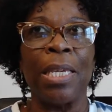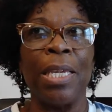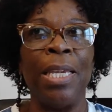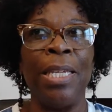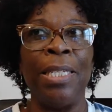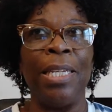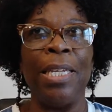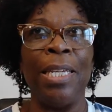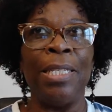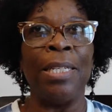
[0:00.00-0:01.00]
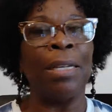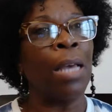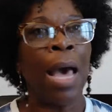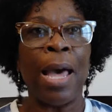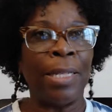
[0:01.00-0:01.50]
He, he's a
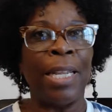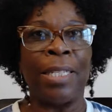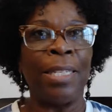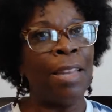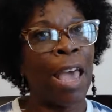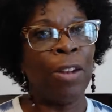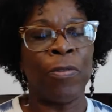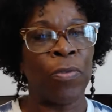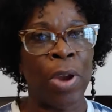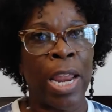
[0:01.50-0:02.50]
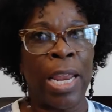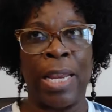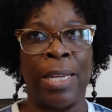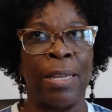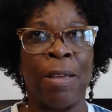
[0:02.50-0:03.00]
God that's not
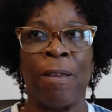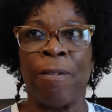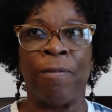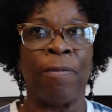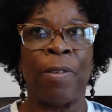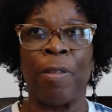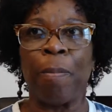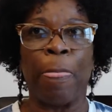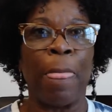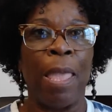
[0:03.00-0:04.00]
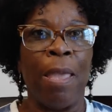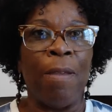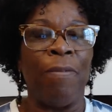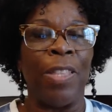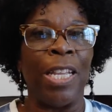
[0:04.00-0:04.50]
afraid
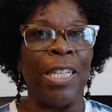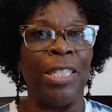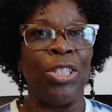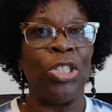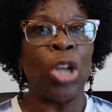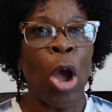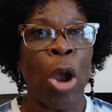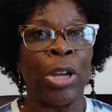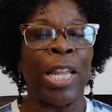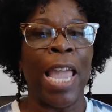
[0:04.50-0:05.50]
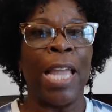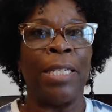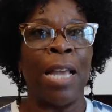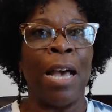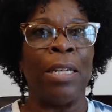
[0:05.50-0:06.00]
of these dark
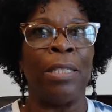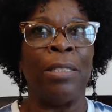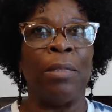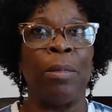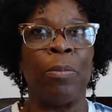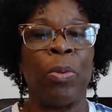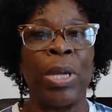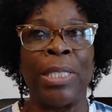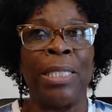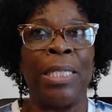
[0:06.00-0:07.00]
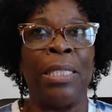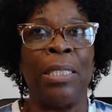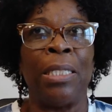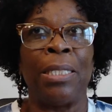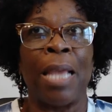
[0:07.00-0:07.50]
and un,
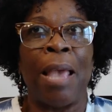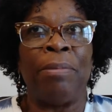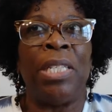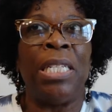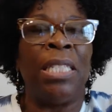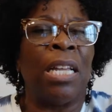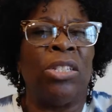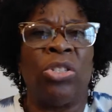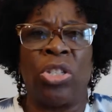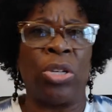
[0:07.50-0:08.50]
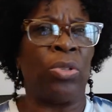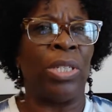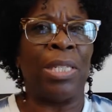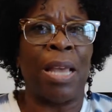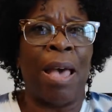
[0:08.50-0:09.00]
unprecedented times, these
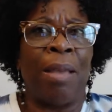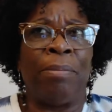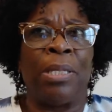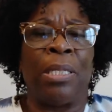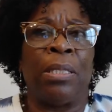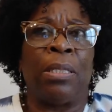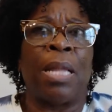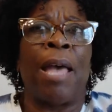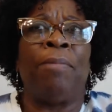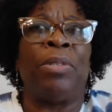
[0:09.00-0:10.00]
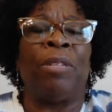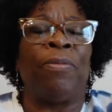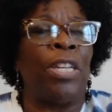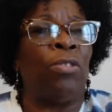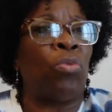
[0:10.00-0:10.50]
uncertain times, these times
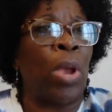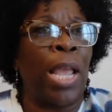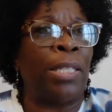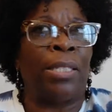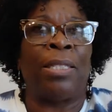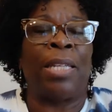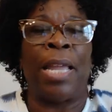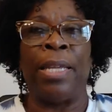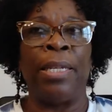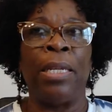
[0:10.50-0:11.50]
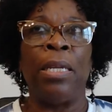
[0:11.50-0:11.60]
of unrest and,